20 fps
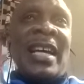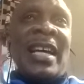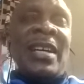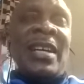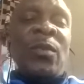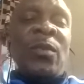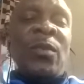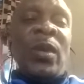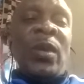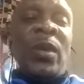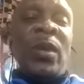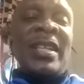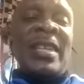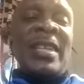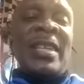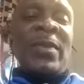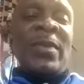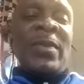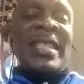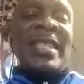where he
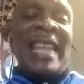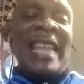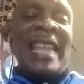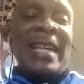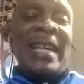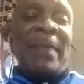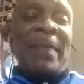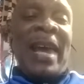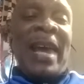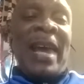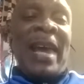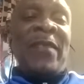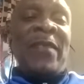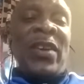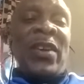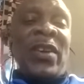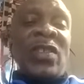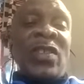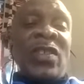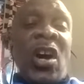was sent by various
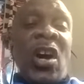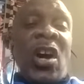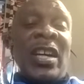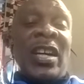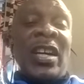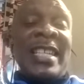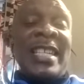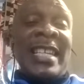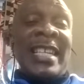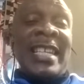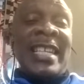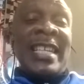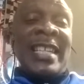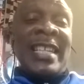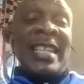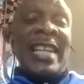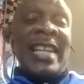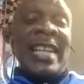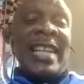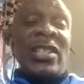organizations that
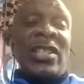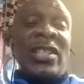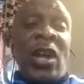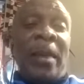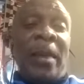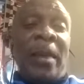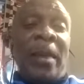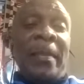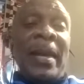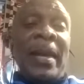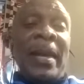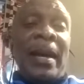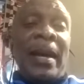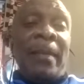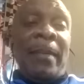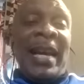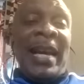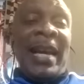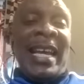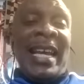saw him
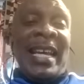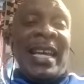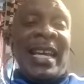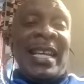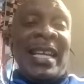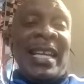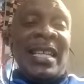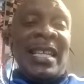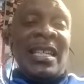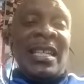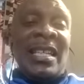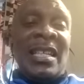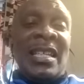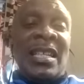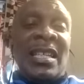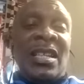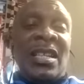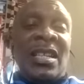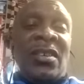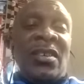play,
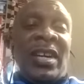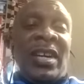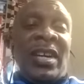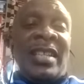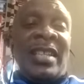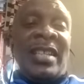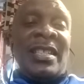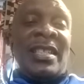right?